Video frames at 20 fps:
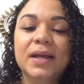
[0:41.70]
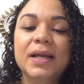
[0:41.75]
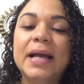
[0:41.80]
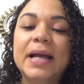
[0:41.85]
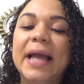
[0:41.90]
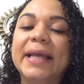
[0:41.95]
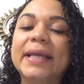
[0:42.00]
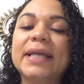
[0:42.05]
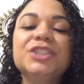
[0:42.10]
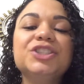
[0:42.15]

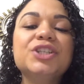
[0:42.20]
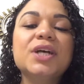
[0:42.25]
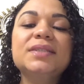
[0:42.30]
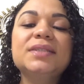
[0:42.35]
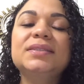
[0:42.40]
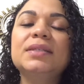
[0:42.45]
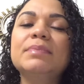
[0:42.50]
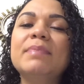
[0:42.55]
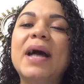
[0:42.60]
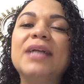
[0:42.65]
I can
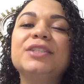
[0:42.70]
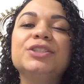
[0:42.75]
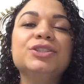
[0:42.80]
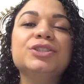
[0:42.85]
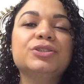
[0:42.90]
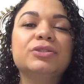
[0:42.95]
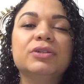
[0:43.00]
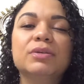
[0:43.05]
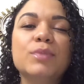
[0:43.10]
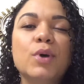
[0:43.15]
just imagine
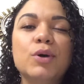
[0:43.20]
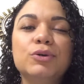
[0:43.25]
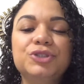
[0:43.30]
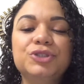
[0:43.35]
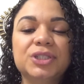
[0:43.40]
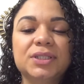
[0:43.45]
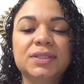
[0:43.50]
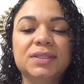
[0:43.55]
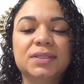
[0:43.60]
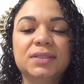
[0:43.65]
their
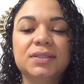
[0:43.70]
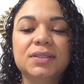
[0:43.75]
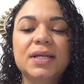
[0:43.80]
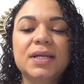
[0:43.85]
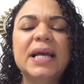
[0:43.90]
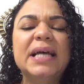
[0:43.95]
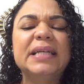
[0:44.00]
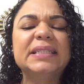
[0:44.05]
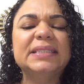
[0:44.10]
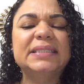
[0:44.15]
emotions:
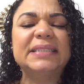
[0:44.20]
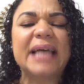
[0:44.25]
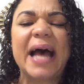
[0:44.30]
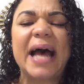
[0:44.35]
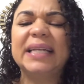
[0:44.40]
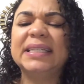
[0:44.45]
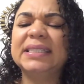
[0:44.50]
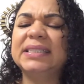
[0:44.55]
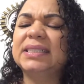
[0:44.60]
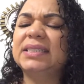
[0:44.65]

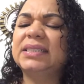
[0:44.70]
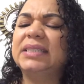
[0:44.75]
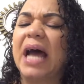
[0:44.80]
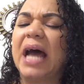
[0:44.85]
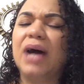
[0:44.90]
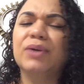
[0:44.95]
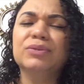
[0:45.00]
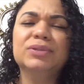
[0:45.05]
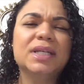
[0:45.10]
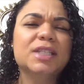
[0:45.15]
sadness,
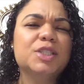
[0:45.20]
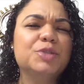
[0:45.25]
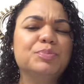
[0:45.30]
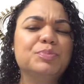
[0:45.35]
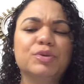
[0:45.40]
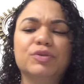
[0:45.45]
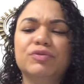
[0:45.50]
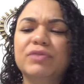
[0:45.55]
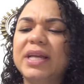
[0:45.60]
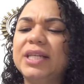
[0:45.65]
doubt,
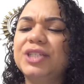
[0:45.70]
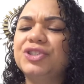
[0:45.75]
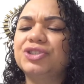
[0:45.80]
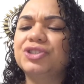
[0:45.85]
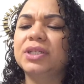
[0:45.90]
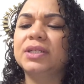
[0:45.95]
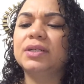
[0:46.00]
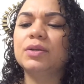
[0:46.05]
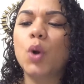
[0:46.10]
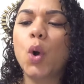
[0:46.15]

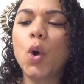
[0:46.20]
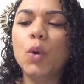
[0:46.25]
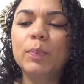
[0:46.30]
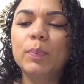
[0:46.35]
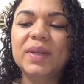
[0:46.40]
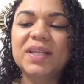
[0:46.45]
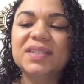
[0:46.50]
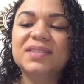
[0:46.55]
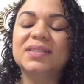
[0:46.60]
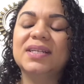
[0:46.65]
desperation,
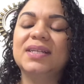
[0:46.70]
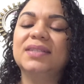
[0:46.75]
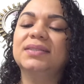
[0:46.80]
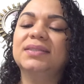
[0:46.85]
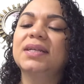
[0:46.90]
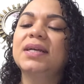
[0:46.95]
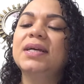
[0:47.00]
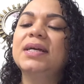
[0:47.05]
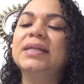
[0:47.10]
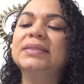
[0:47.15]
hopelessness,
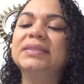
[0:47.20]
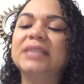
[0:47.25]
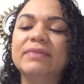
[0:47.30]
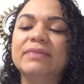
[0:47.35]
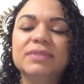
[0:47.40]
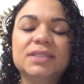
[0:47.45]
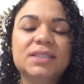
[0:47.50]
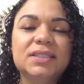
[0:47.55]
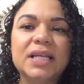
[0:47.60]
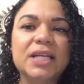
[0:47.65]

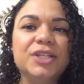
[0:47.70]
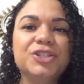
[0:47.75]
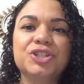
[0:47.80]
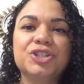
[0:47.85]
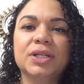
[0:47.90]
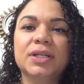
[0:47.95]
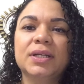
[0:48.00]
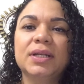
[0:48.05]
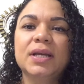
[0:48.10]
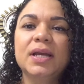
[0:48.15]

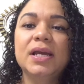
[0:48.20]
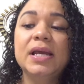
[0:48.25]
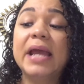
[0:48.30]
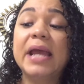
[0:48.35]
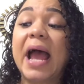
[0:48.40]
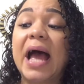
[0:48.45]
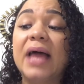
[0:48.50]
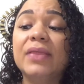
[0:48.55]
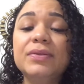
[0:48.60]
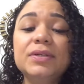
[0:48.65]
devastation,
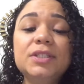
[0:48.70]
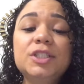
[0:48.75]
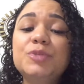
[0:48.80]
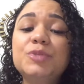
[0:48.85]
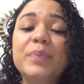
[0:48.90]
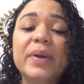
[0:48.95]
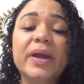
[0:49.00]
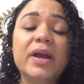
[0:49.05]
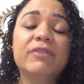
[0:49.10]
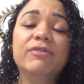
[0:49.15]
and
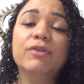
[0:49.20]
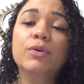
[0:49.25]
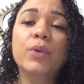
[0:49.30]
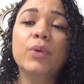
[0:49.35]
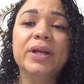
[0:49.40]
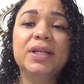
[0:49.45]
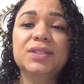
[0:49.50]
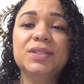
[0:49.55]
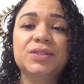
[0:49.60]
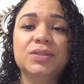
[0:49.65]
despair for
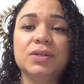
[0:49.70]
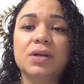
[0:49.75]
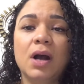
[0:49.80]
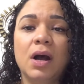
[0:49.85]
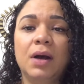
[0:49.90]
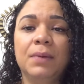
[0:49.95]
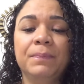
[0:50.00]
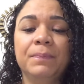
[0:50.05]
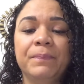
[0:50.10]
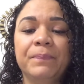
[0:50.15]
what is to
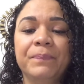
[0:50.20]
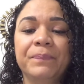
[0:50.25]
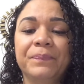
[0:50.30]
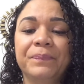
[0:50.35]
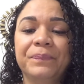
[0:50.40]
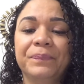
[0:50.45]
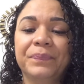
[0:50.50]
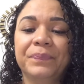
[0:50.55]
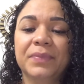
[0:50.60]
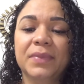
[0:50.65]
come.
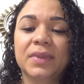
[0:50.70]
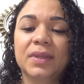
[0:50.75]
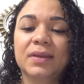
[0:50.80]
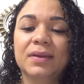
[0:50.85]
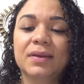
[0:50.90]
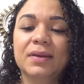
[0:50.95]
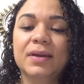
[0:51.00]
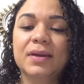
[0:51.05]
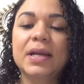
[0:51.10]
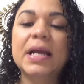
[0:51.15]

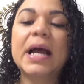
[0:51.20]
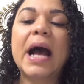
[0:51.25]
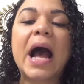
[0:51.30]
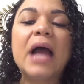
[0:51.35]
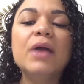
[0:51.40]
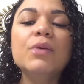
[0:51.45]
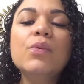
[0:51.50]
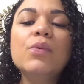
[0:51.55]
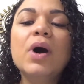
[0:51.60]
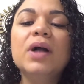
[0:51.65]

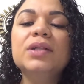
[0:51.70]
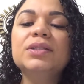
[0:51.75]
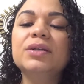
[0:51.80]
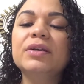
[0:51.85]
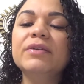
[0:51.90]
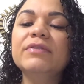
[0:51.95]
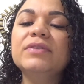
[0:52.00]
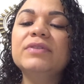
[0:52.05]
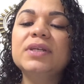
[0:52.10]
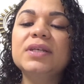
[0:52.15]
I wonder
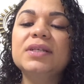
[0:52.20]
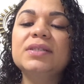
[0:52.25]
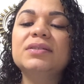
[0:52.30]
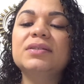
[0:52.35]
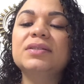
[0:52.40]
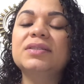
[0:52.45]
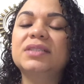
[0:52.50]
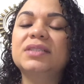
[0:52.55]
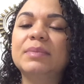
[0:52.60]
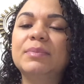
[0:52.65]
if these are
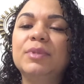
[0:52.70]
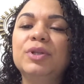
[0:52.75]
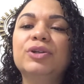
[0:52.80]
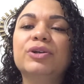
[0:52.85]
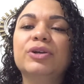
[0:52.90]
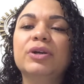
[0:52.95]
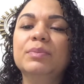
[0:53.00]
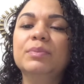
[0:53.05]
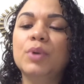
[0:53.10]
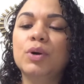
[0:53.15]

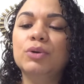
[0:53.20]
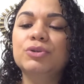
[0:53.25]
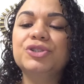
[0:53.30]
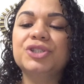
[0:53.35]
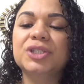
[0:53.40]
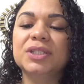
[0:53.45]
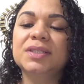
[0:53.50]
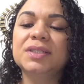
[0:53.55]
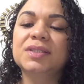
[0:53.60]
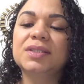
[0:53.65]
similar
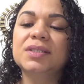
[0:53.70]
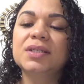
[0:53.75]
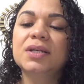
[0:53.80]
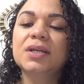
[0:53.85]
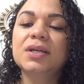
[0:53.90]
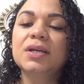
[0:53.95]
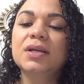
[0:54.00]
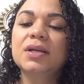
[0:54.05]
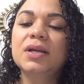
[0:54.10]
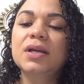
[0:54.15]
emotions
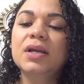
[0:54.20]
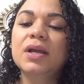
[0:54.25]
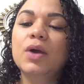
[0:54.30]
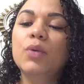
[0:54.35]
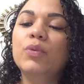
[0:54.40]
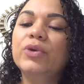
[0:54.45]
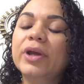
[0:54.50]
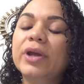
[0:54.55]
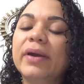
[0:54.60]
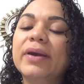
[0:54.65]

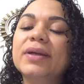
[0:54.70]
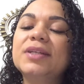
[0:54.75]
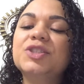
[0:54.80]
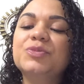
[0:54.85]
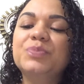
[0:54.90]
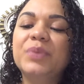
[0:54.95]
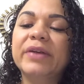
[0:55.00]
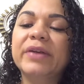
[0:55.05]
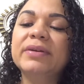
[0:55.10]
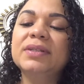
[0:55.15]
we are
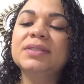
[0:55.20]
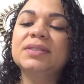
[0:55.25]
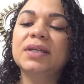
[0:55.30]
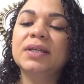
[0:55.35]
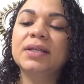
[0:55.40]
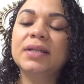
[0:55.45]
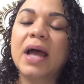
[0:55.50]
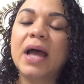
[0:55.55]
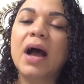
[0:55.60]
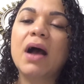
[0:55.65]

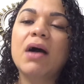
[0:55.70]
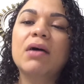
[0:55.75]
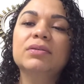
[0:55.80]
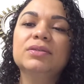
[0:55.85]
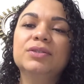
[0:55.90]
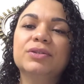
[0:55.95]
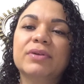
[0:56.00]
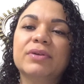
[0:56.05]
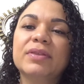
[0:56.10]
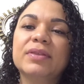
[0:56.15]
experiencing now
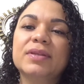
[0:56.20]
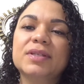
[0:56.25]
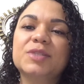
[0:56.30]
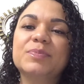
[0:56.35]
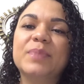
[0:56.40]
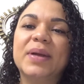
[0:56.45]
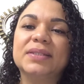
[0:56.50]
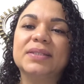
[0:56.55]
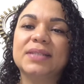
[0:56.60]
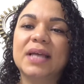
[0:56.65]
during this
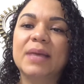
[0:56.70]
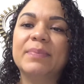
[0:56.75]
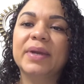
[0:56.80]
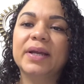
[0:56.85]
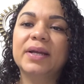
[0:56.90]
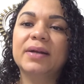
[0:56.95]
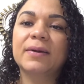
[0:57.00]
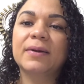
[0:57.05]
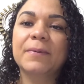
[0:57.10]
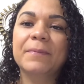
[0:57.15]
pandemic.